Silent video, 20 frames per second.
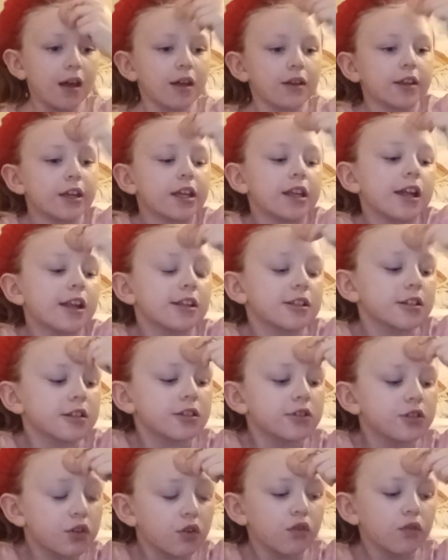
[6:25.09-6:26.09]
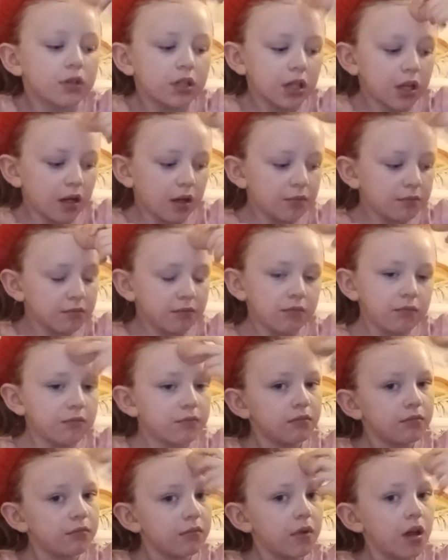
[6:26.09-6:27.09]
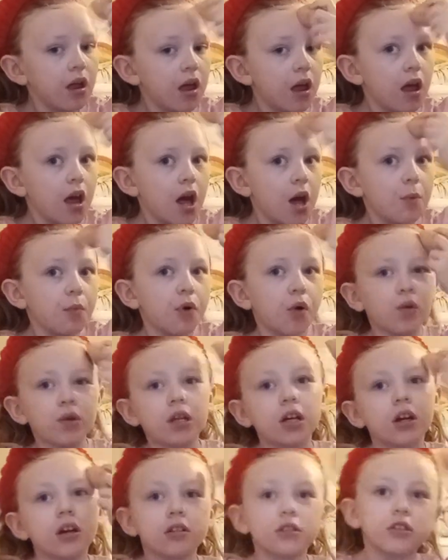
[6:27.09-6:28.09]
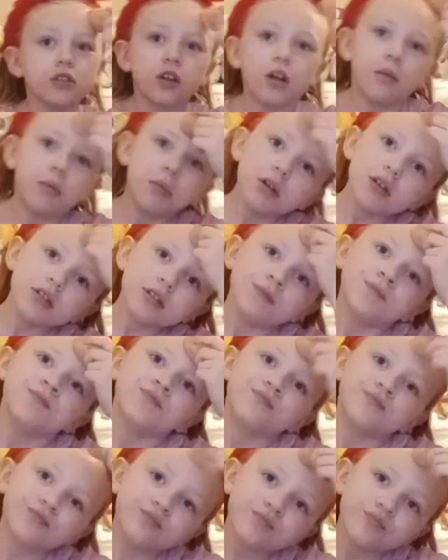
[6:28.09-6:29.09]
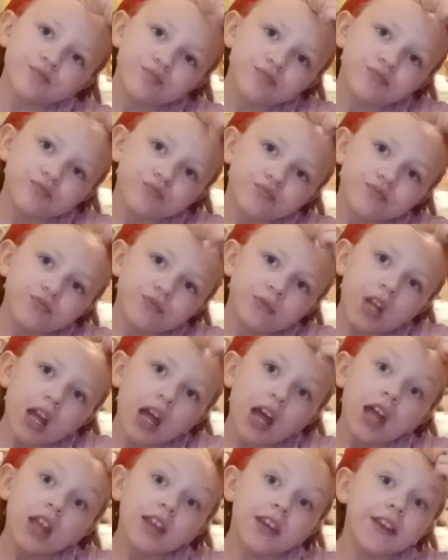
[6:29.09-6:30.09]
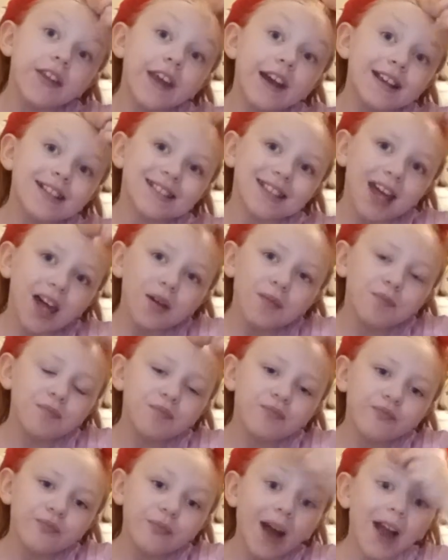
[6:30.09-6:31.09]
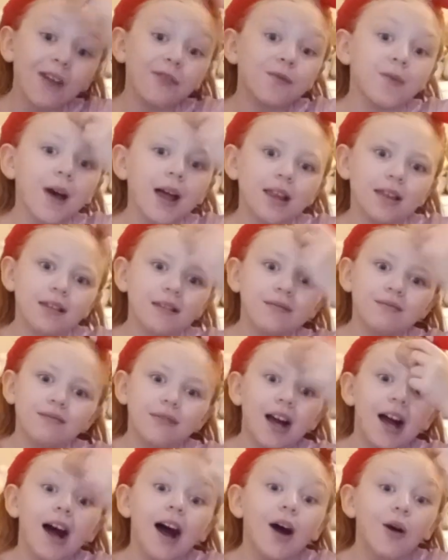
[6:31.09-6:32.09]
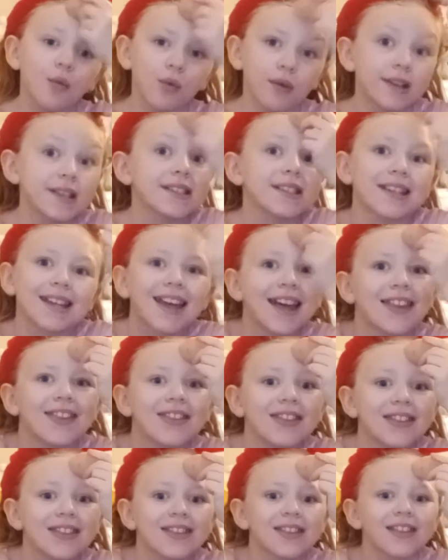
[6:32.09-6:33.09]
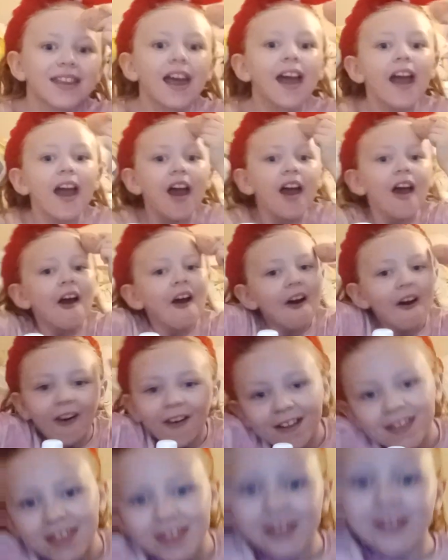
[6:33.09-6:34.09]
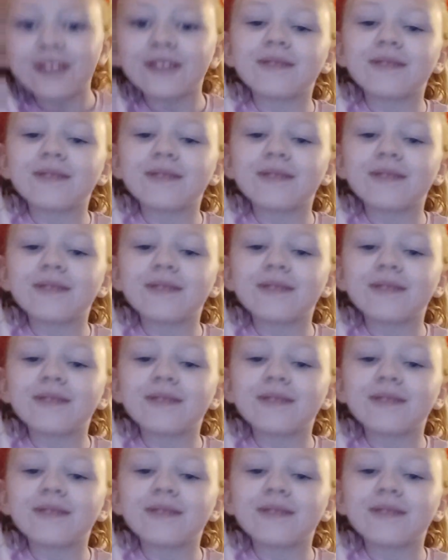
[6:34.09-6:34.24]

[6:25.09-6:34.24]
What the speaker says: And yeah, that's the story time. But when I got Starbucks, the next day, I fell once again on